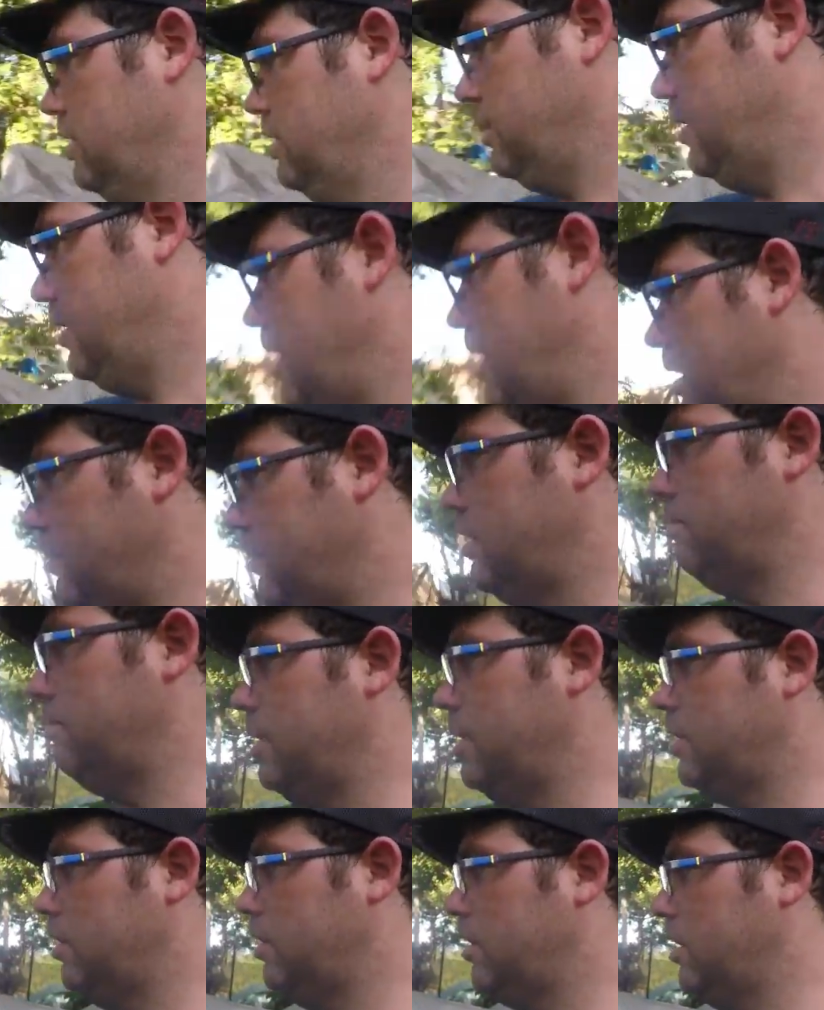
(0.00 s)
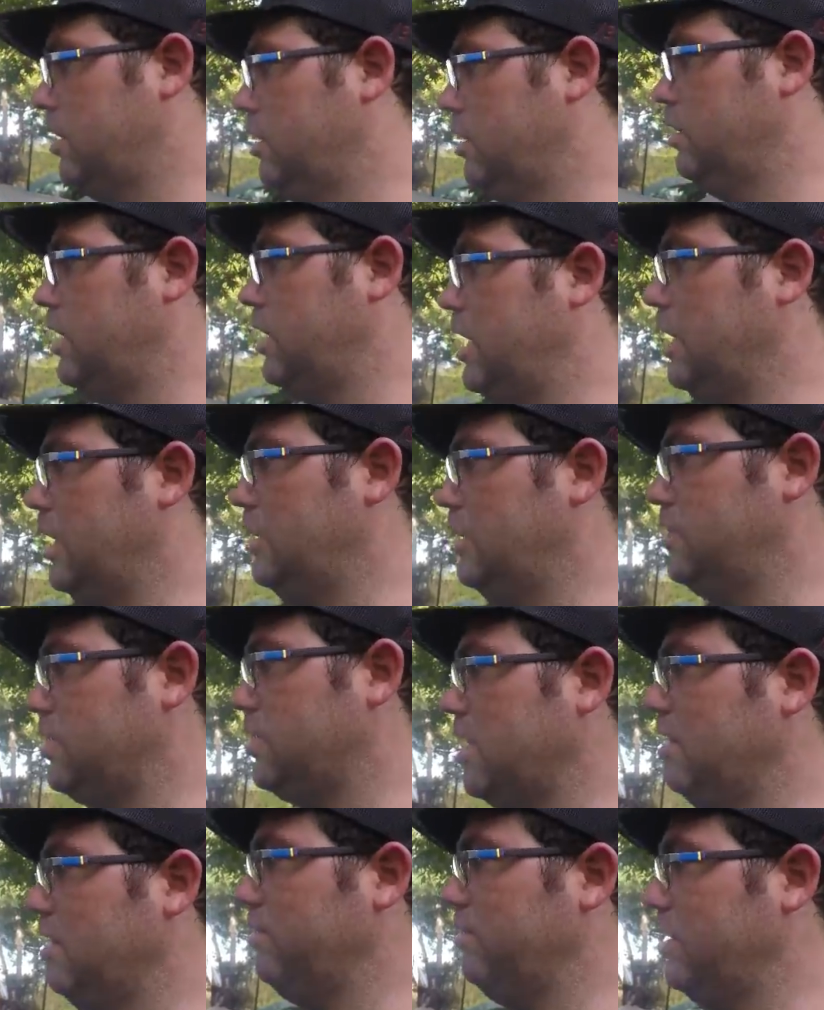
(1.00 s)
So now I got my car, I can
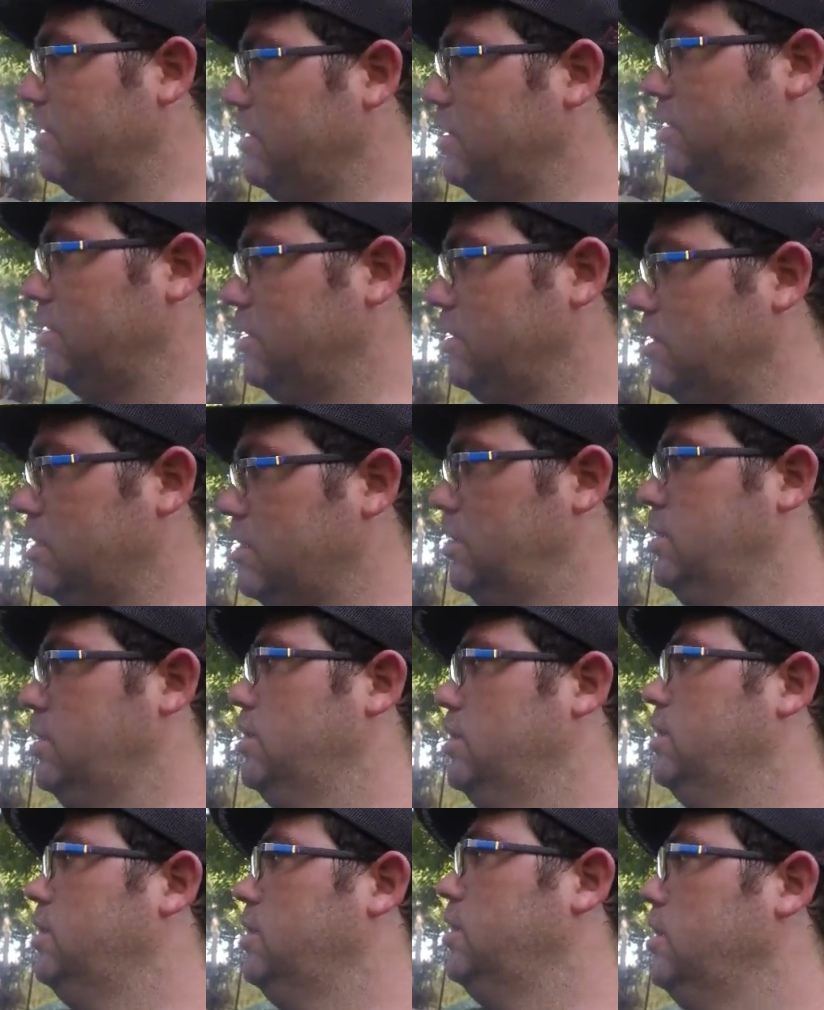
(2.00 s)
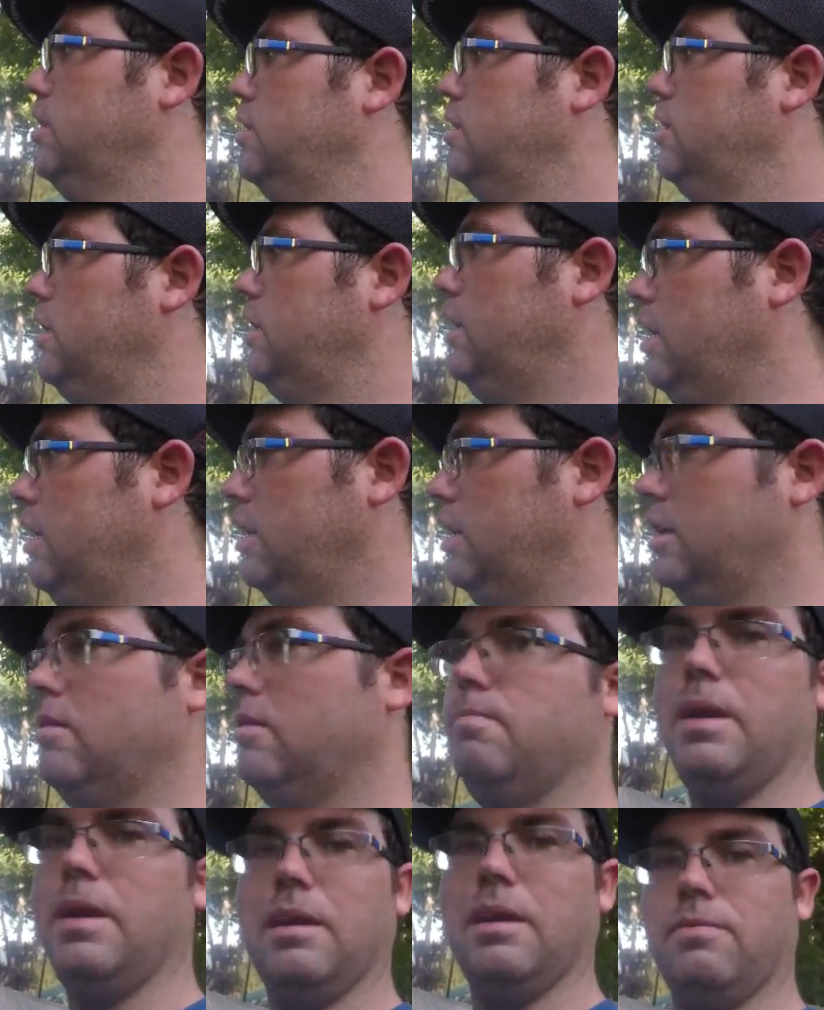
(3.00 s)
drive it and
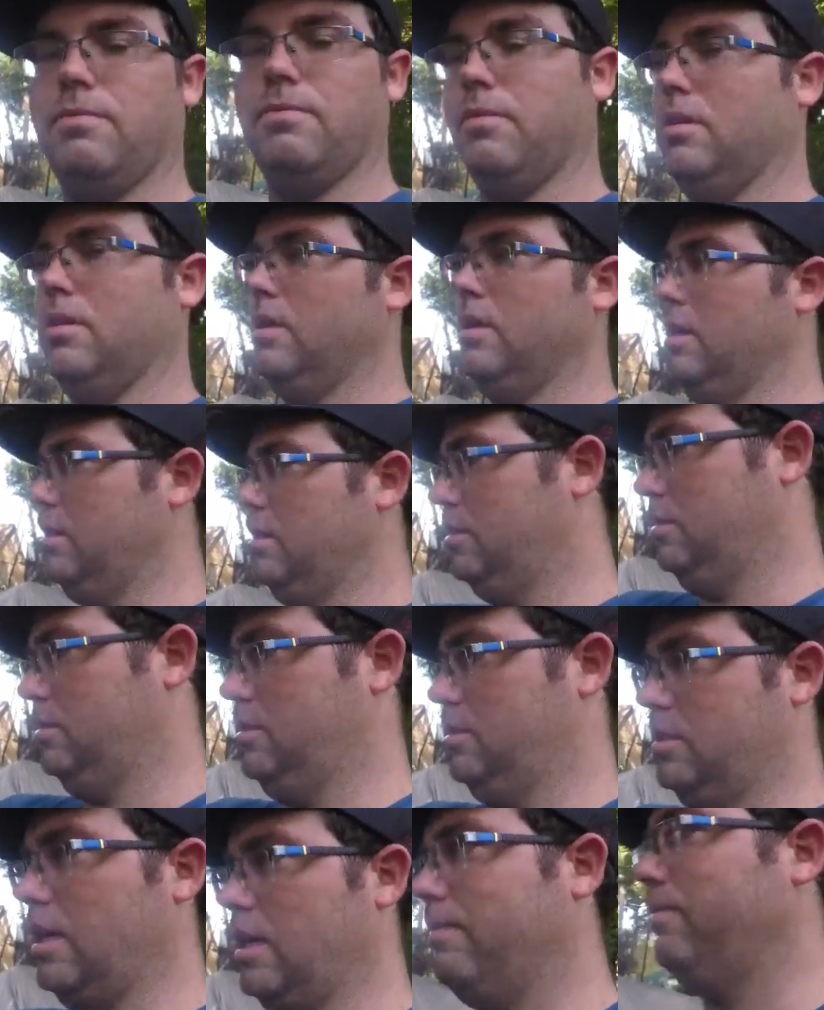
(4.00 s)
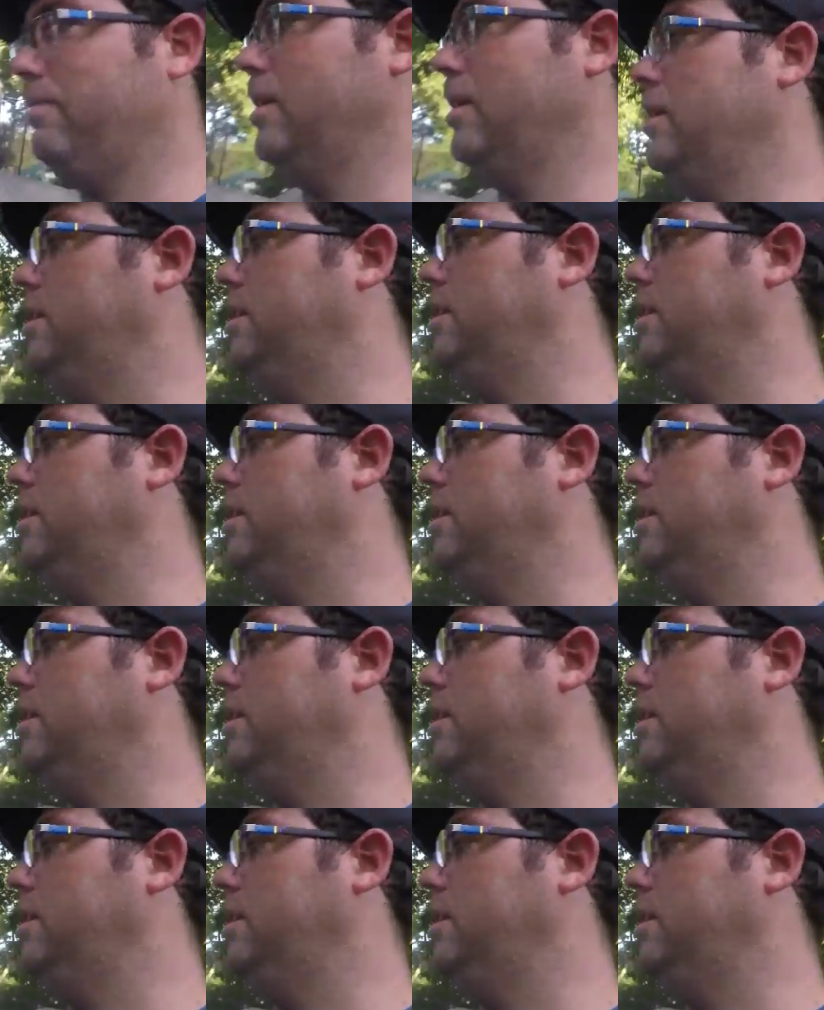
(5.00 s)
go back and just have fun